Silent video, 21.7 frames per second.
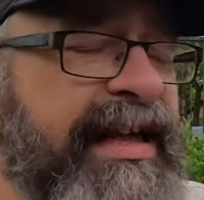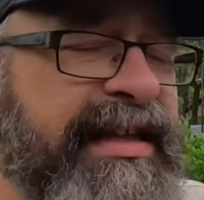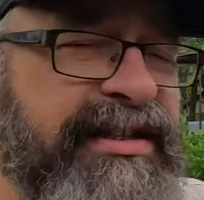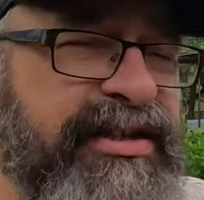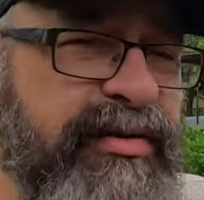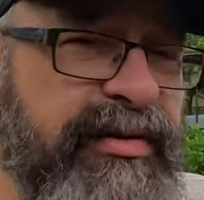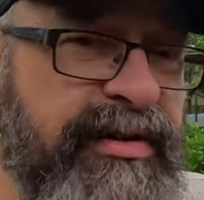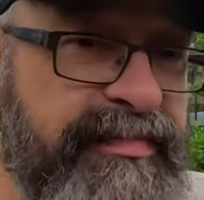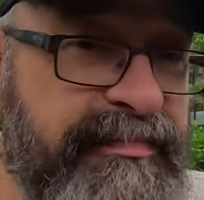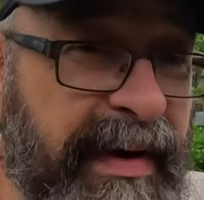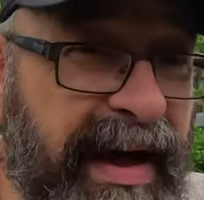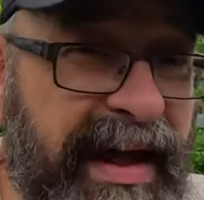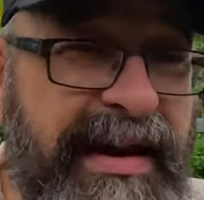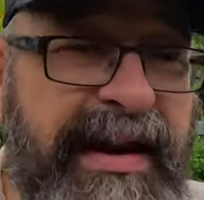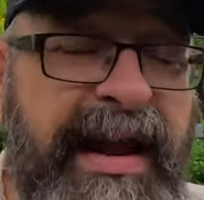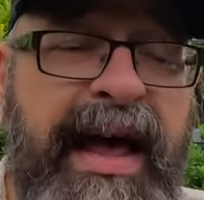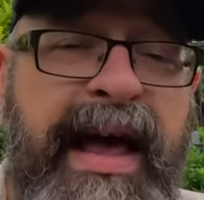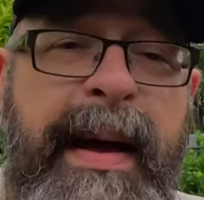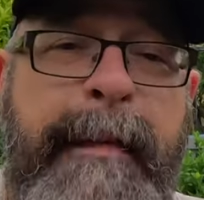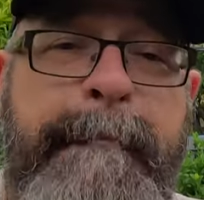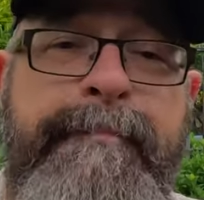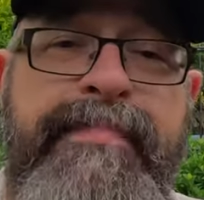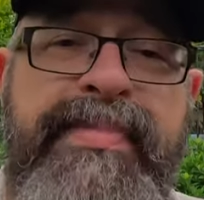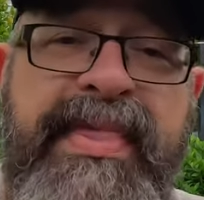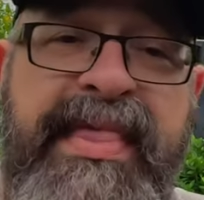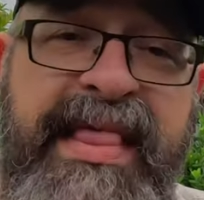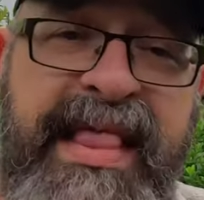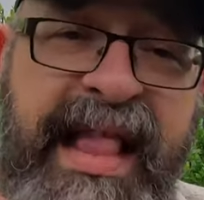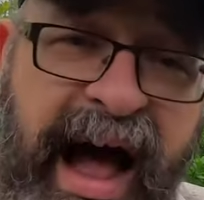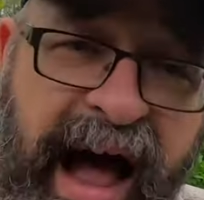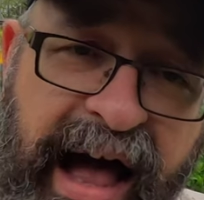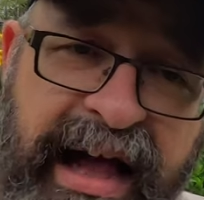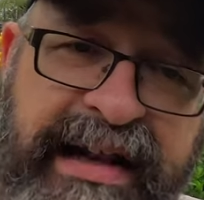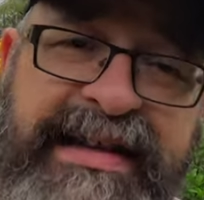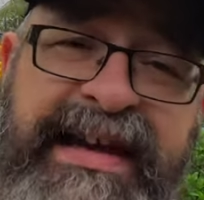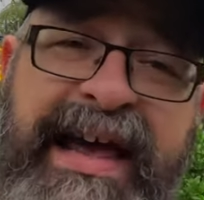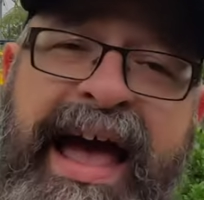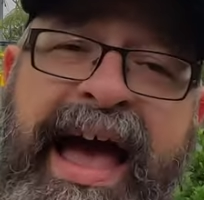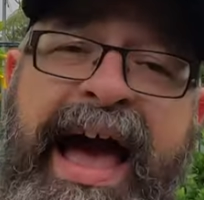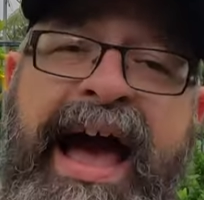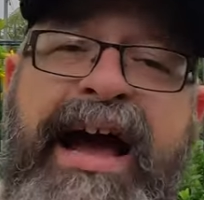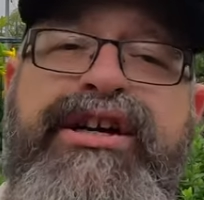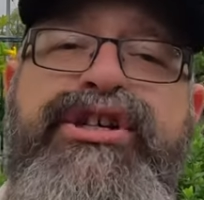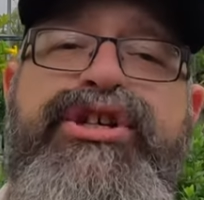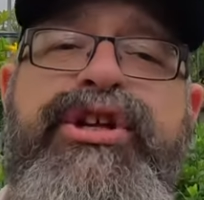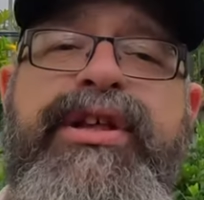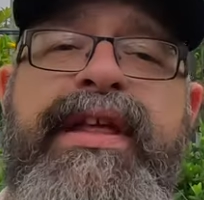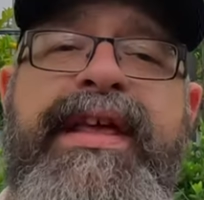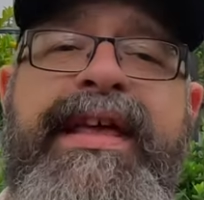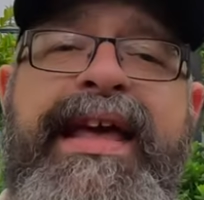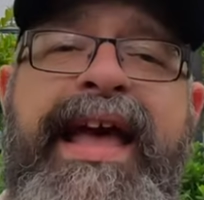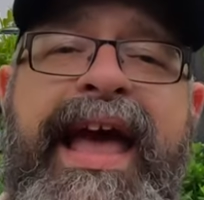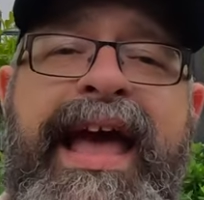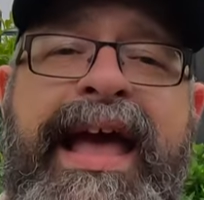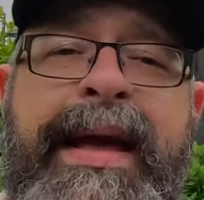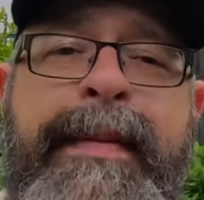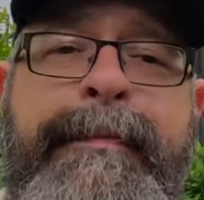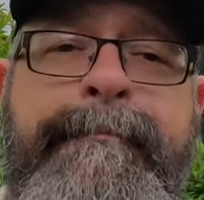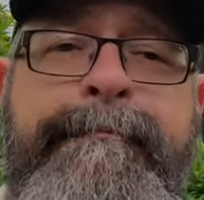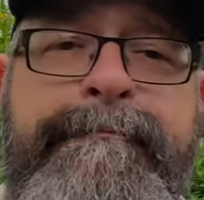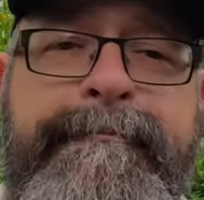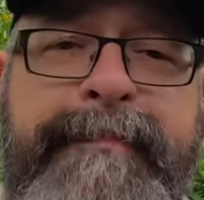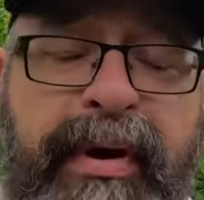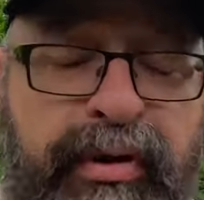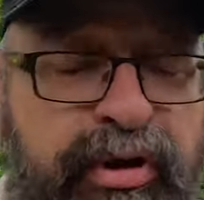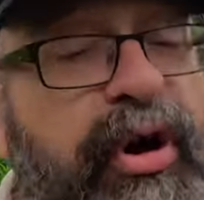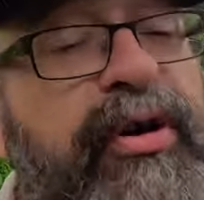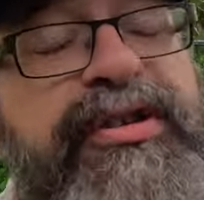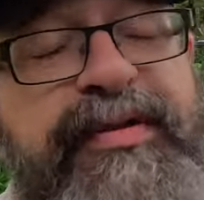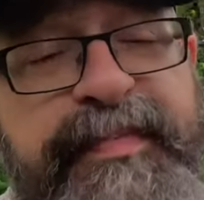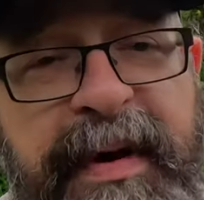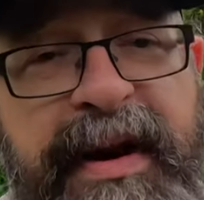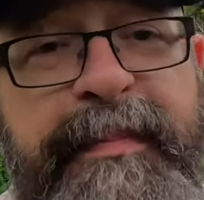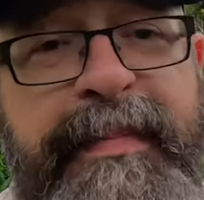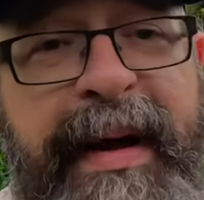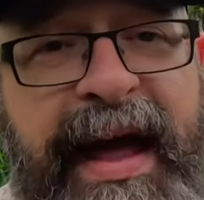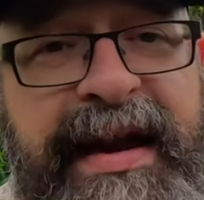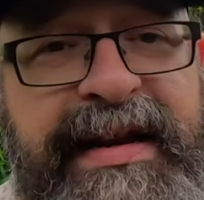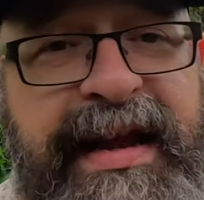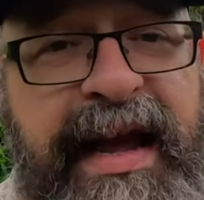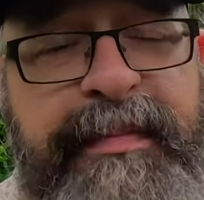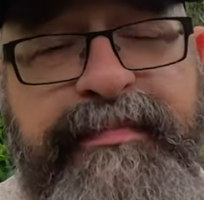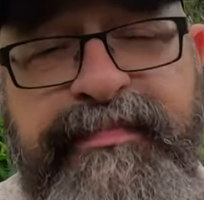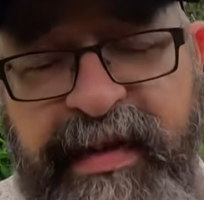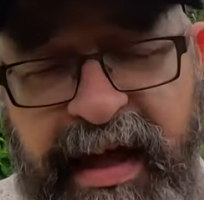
And so it's been not actually a No, it's been a bad day.